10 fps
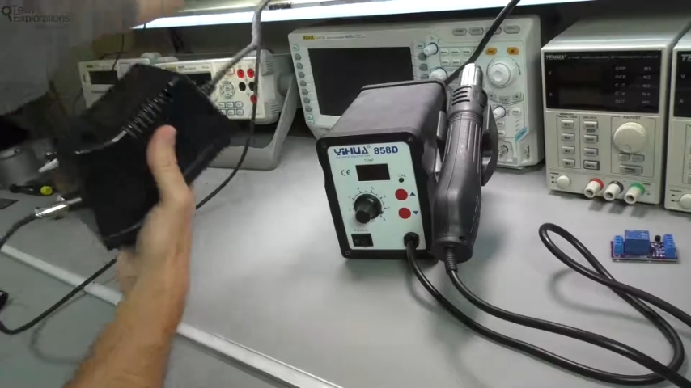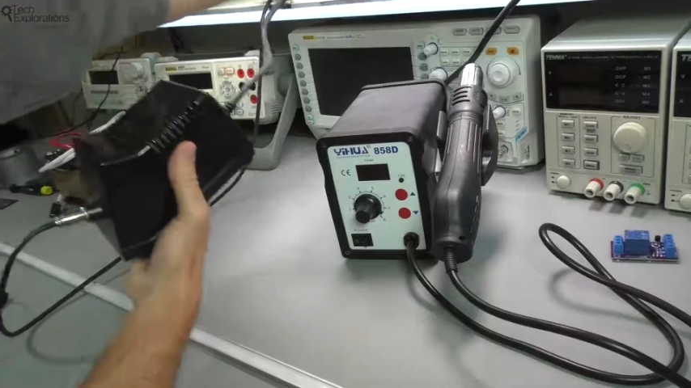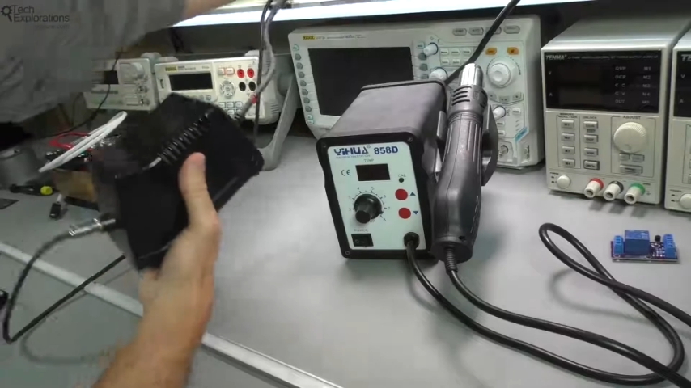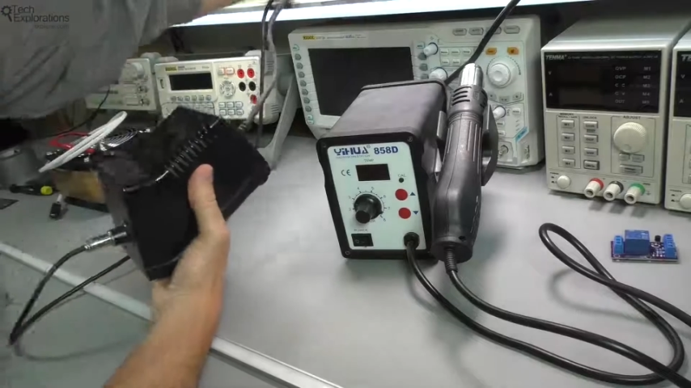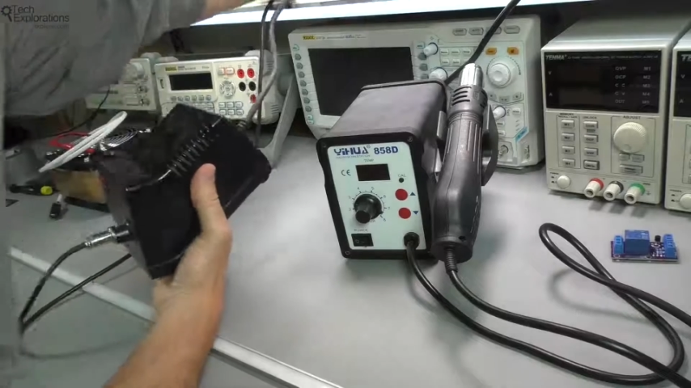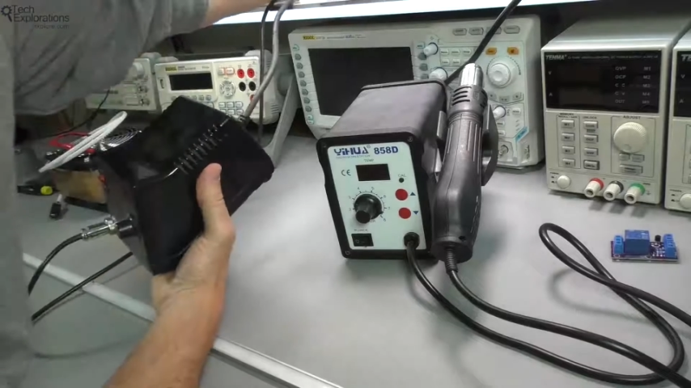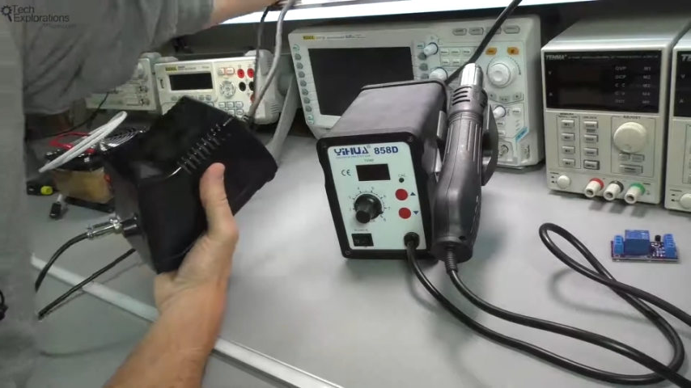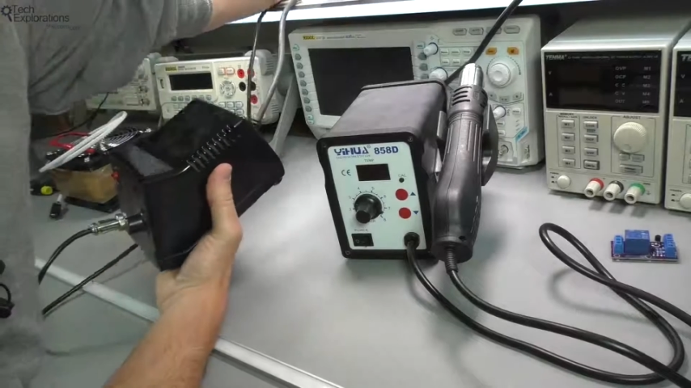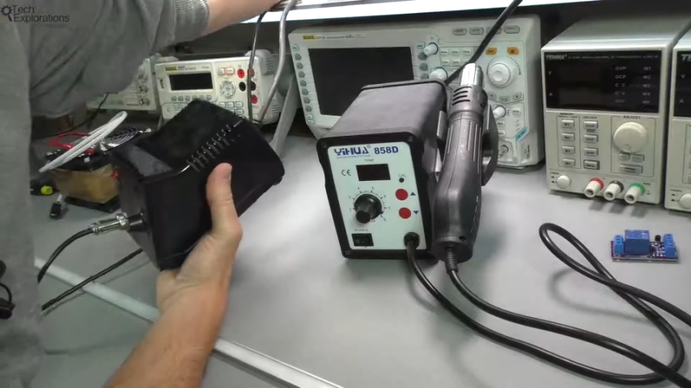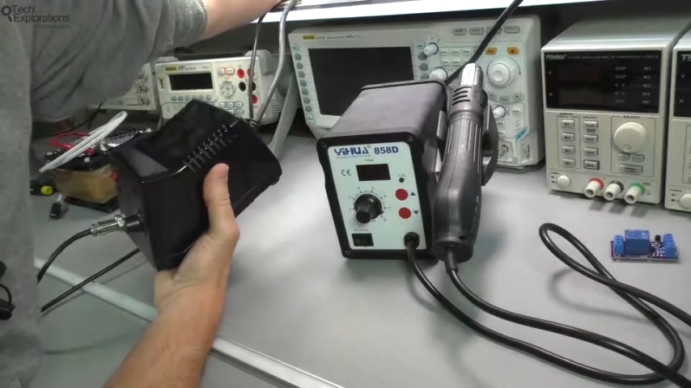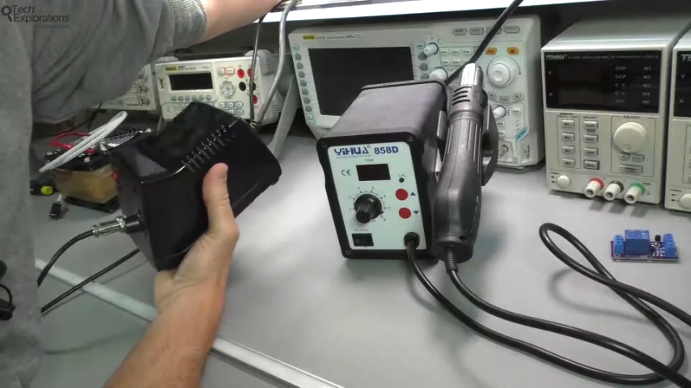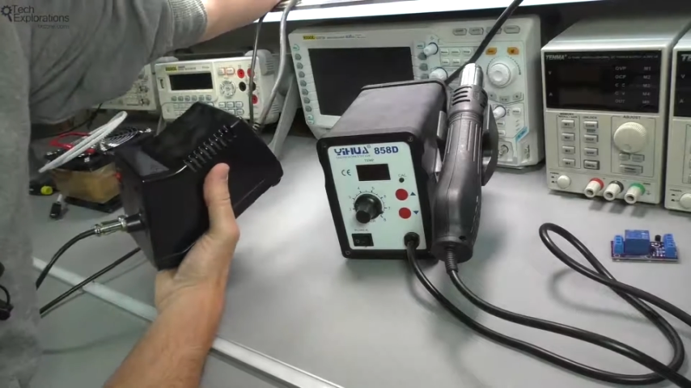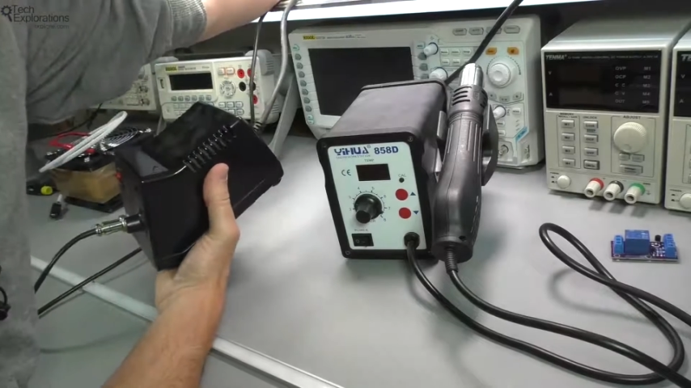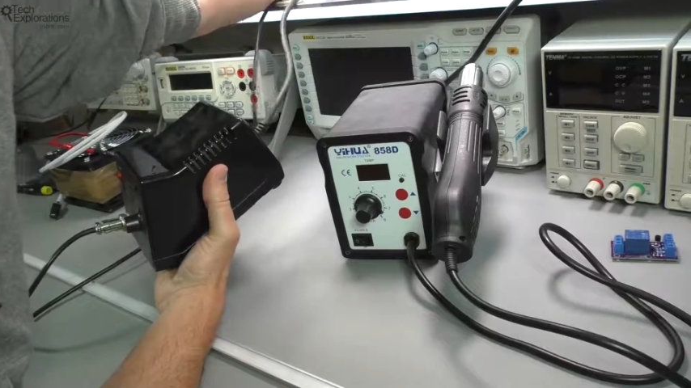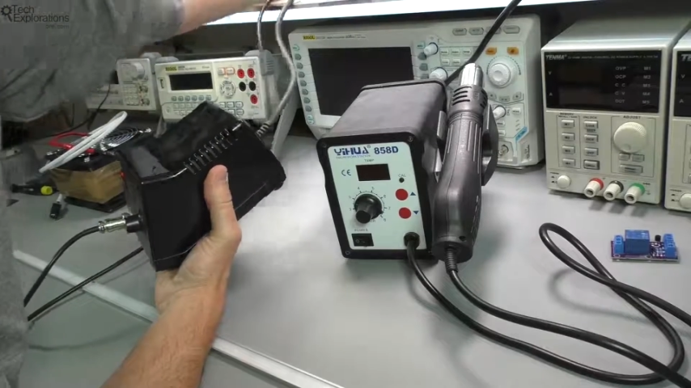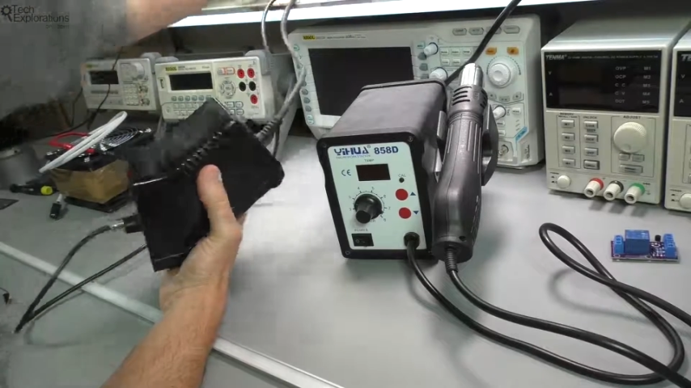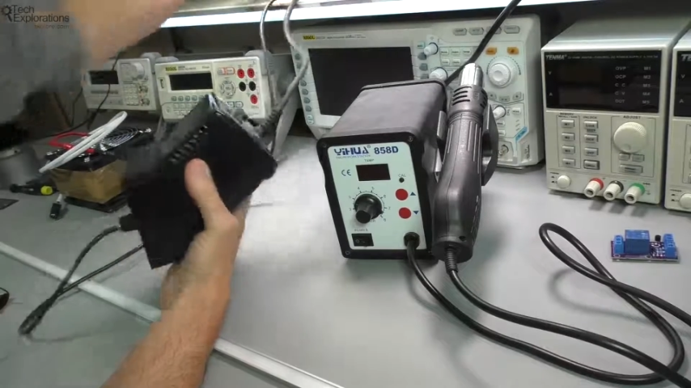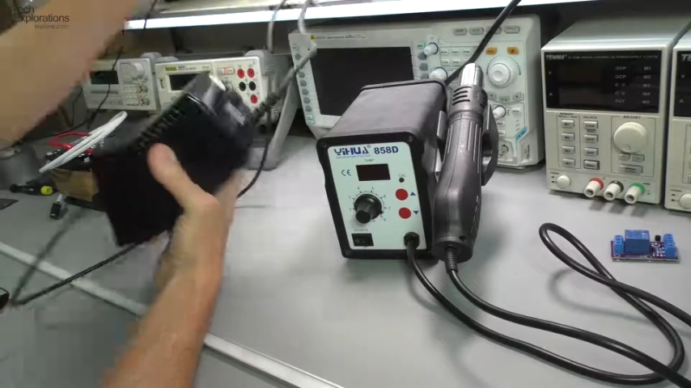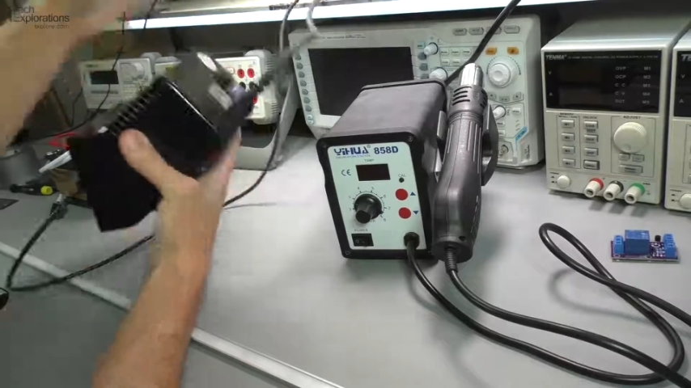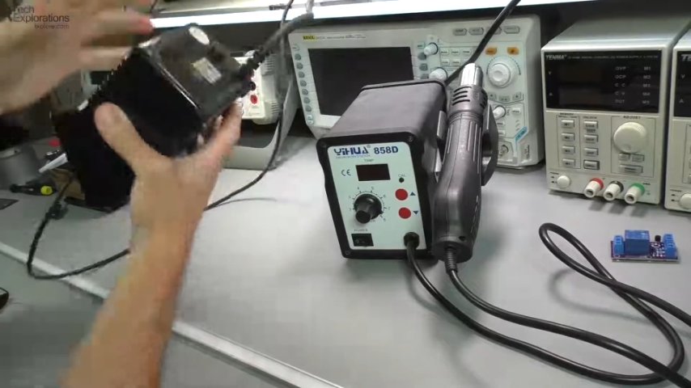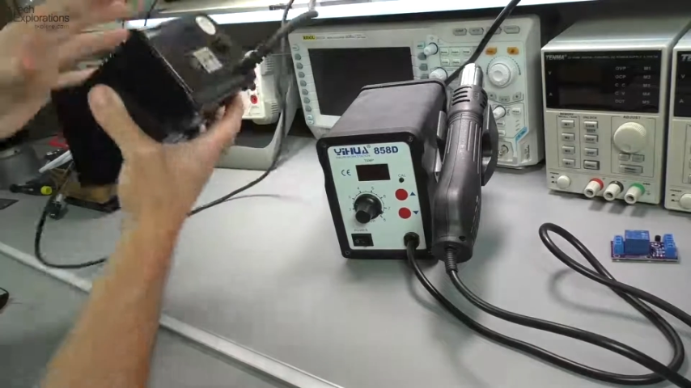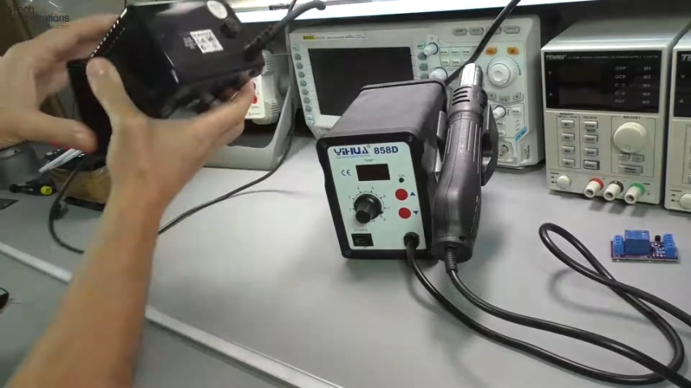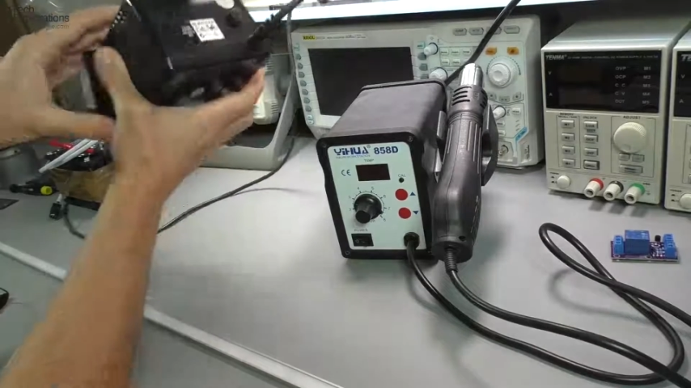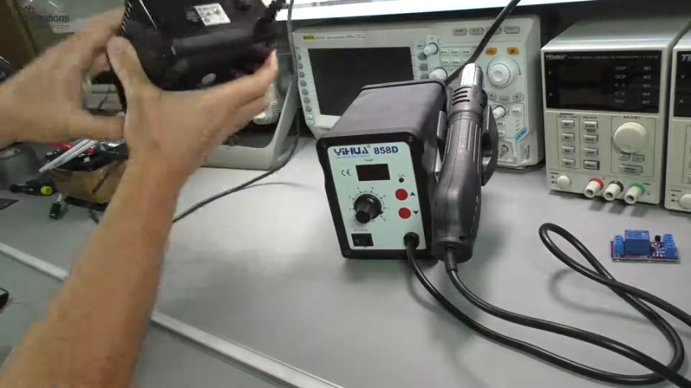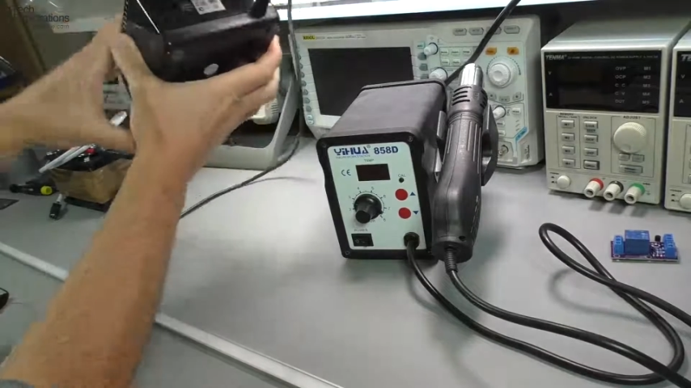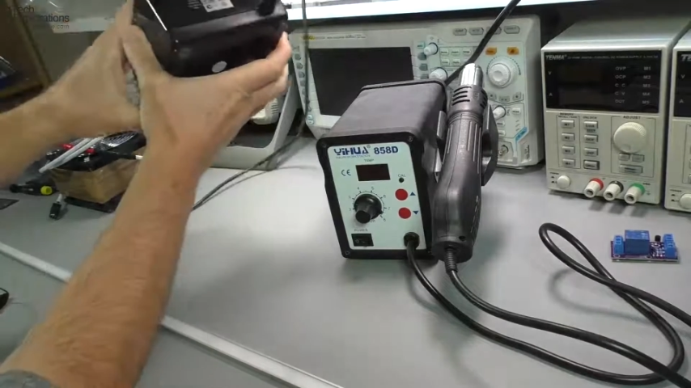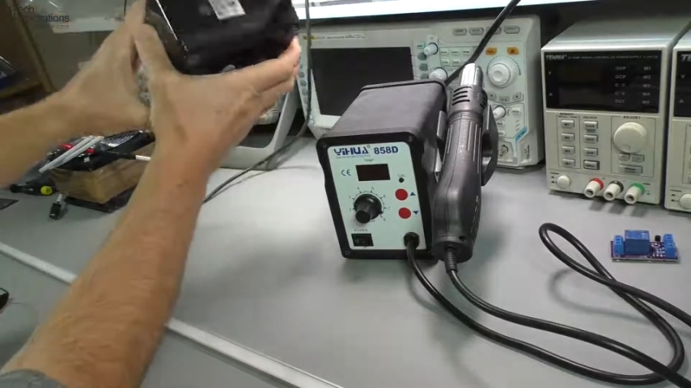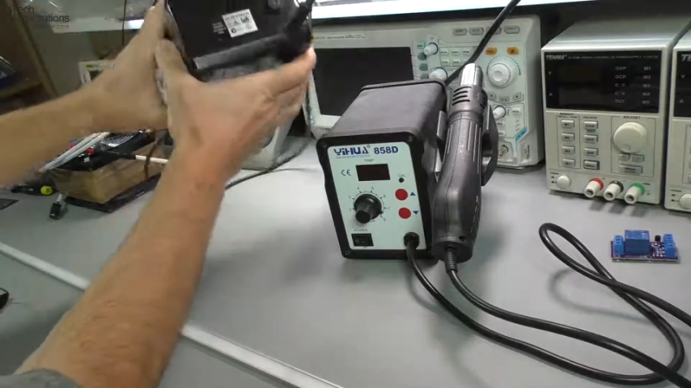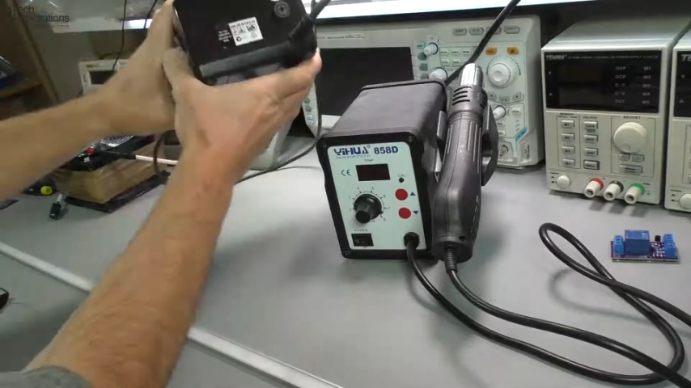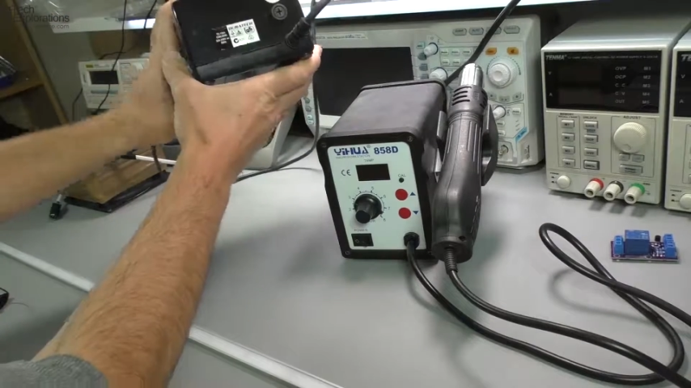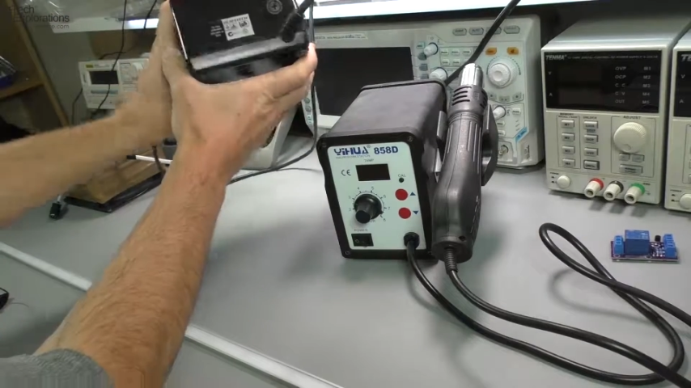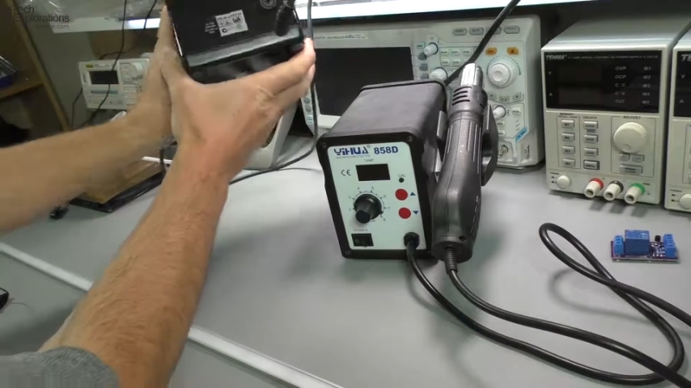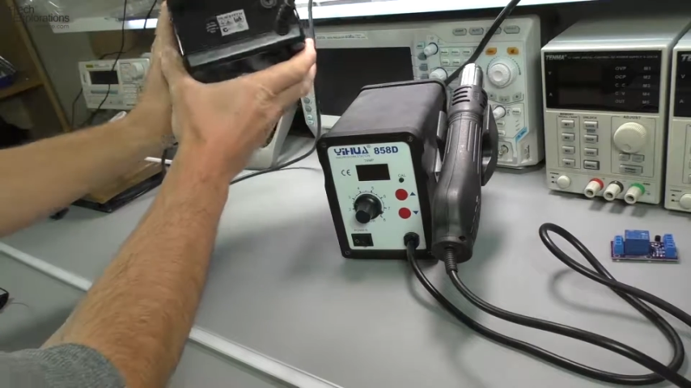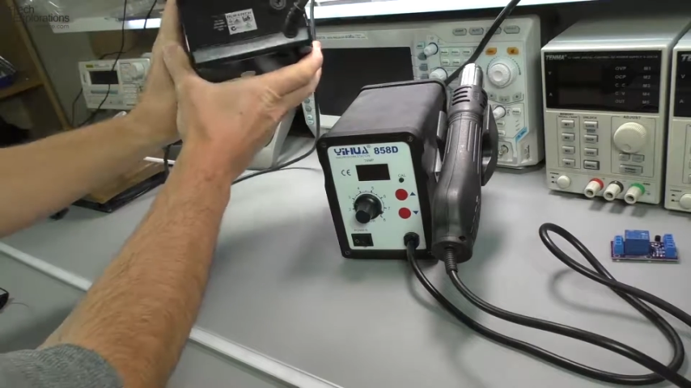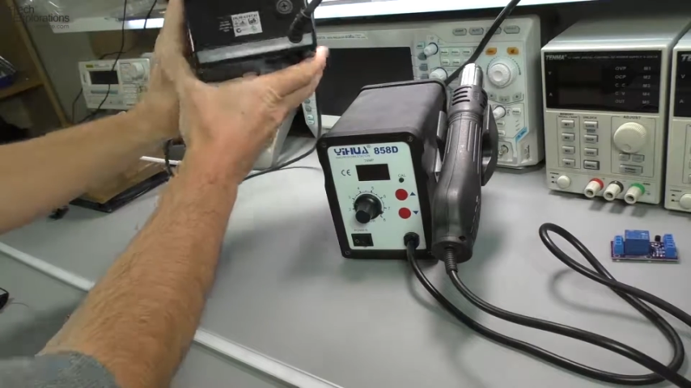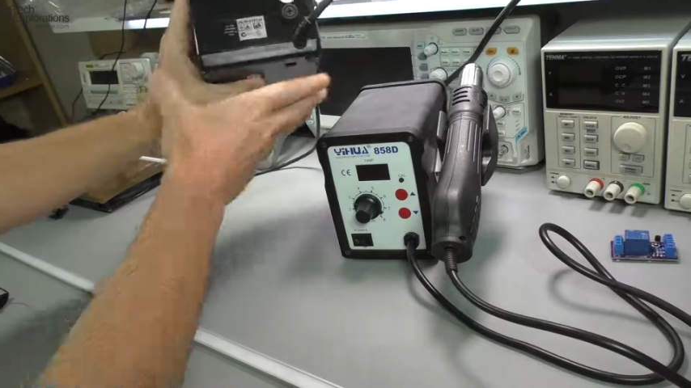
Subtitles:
[unreadable: no face in view]